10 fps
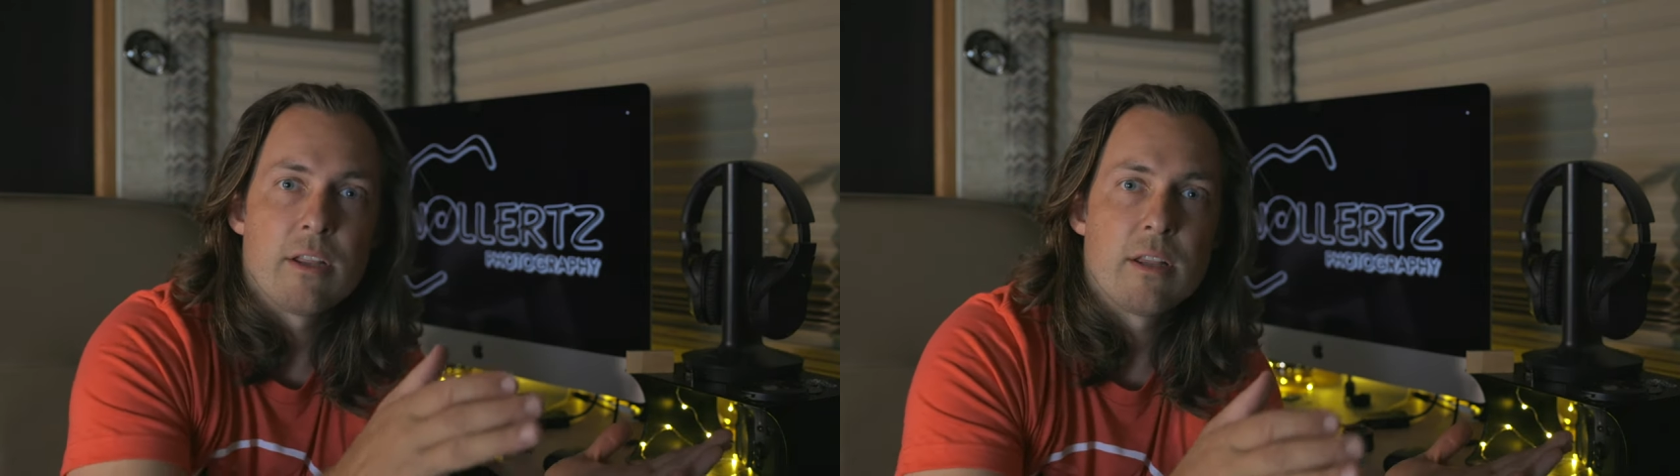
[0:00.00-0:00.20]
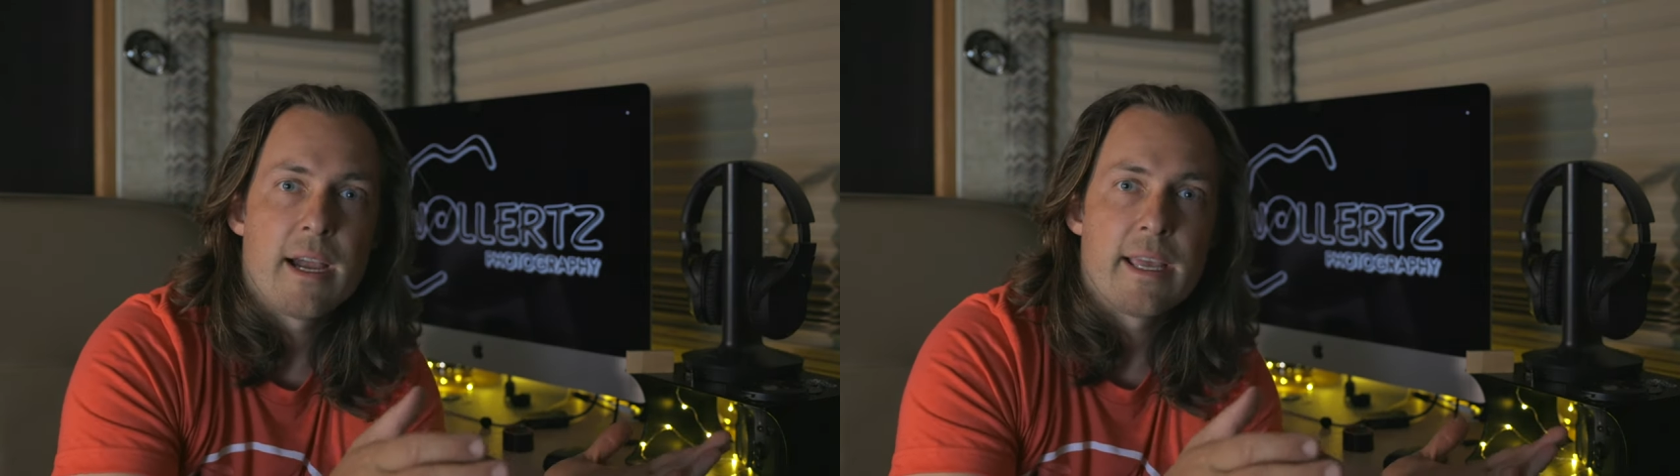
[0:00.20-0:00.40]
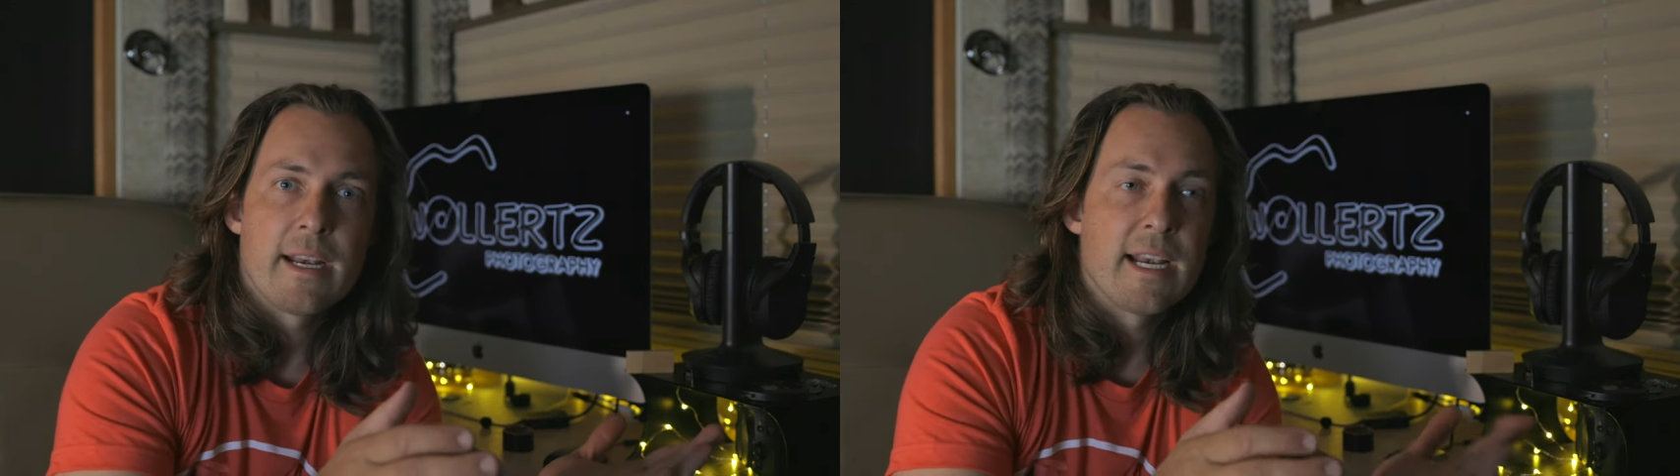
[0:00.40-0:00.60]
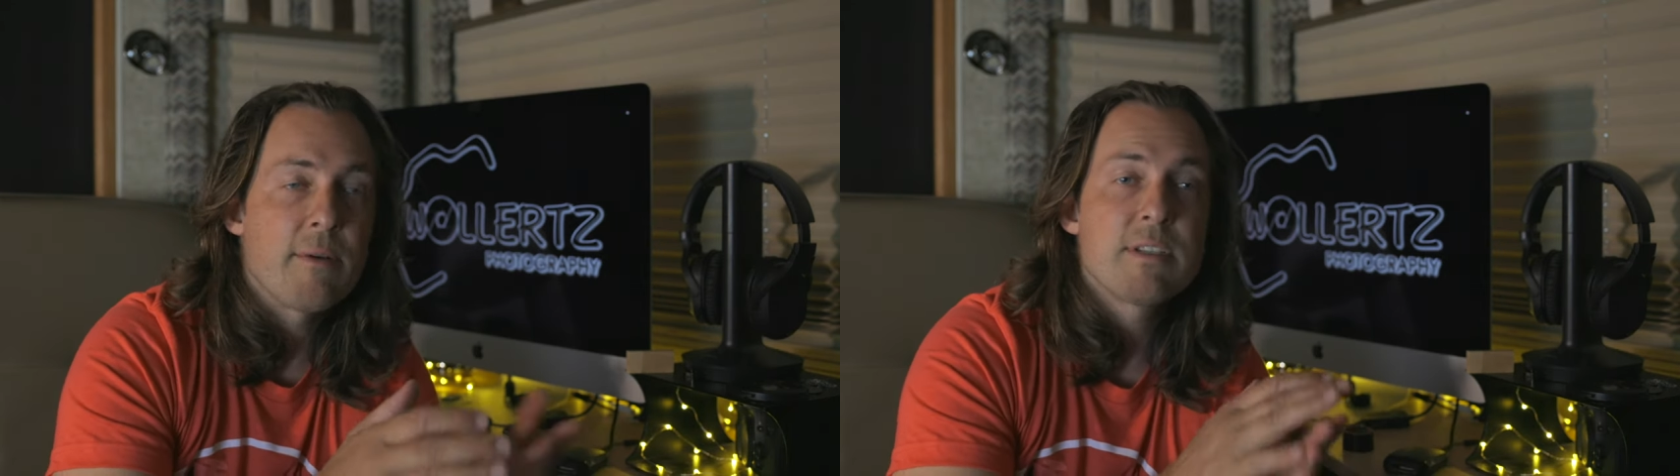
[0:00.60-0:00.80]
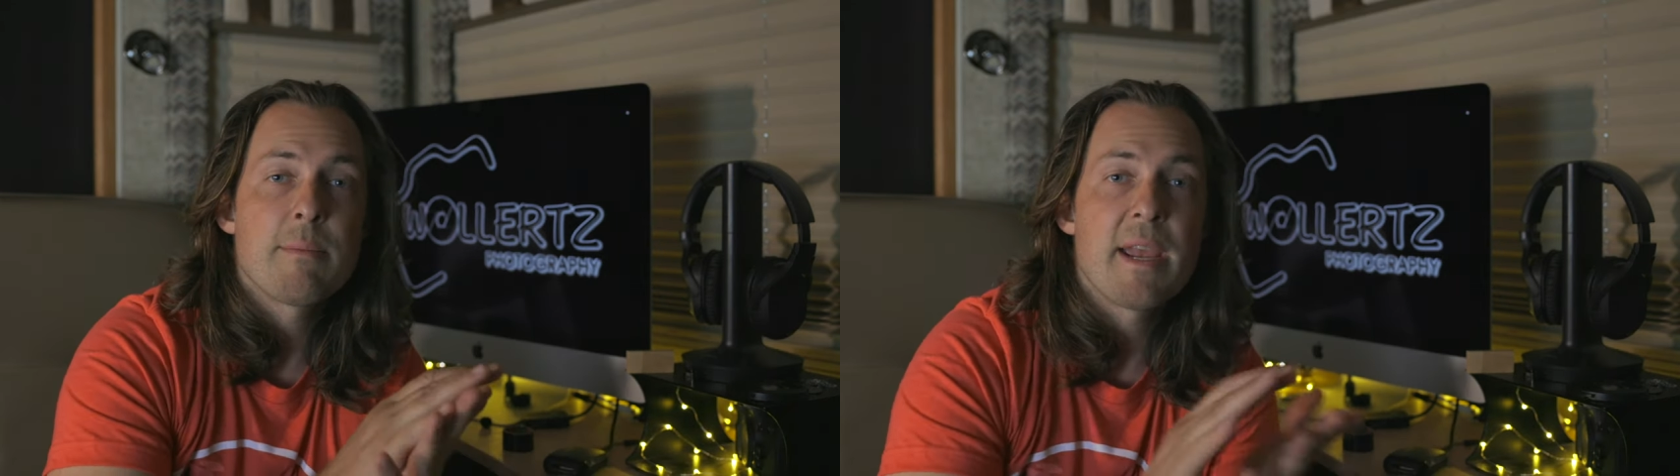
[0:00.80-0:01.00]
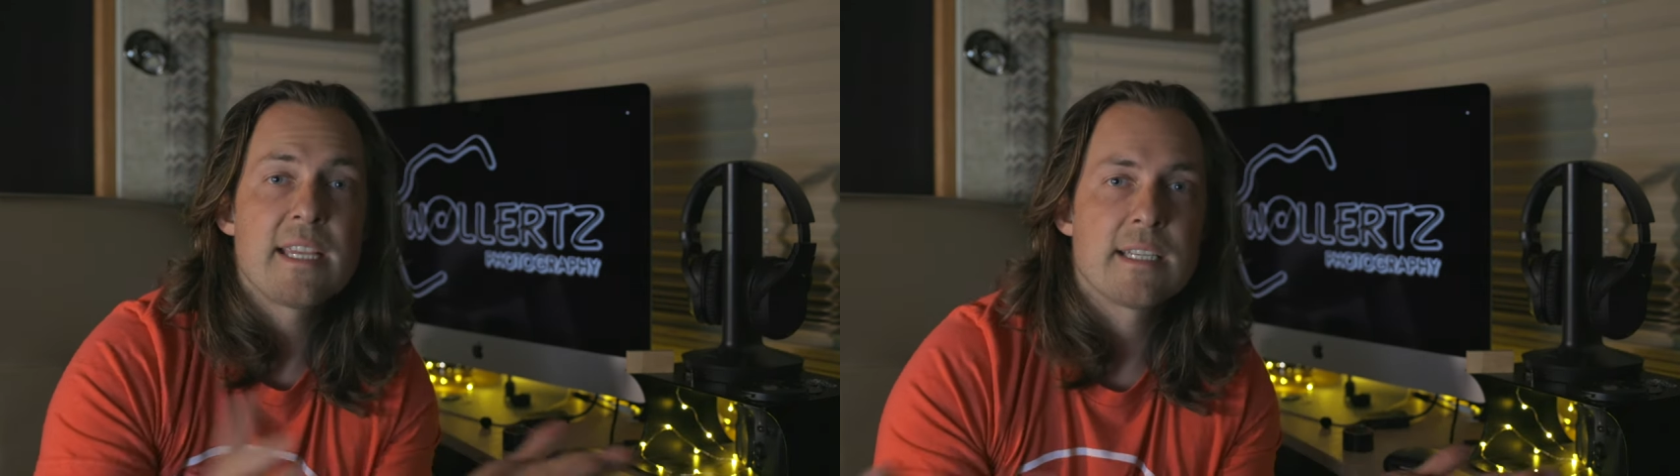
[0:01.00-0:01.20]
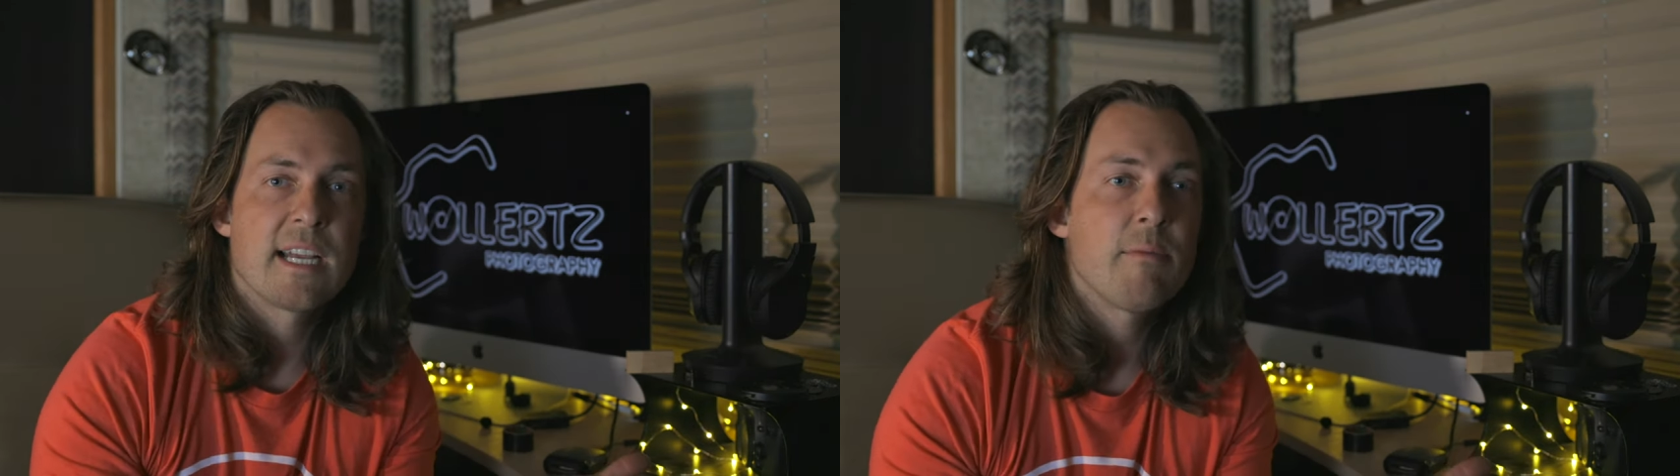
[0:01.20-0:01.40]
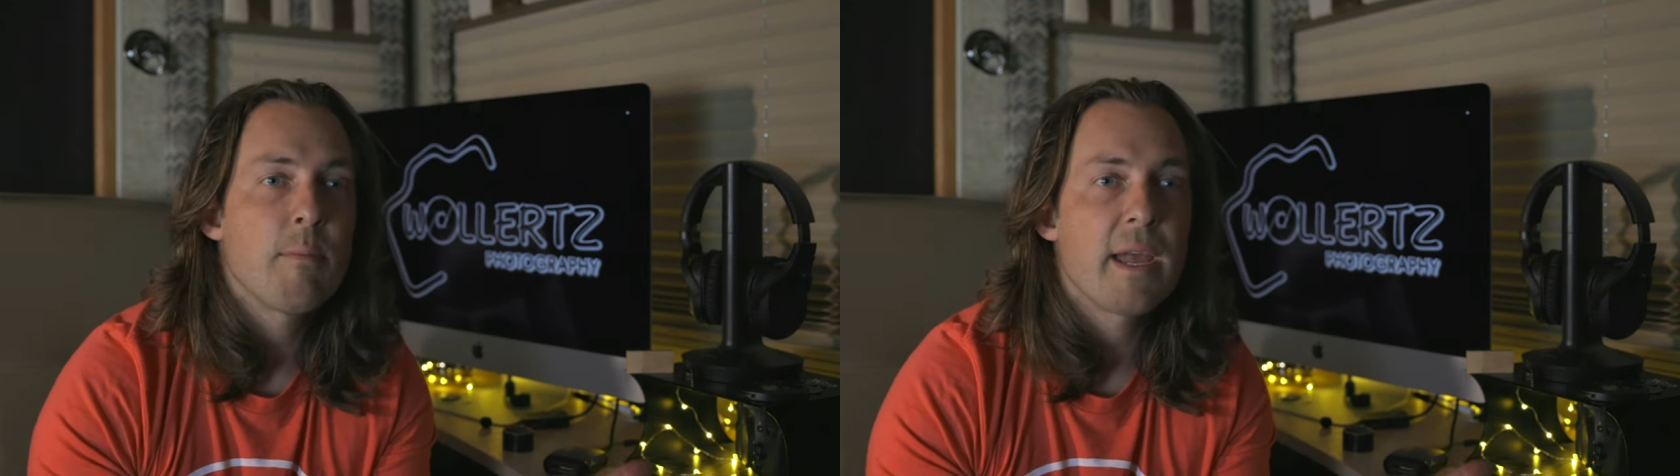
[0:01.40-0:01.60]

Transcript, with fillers: online, and that was amazing. I've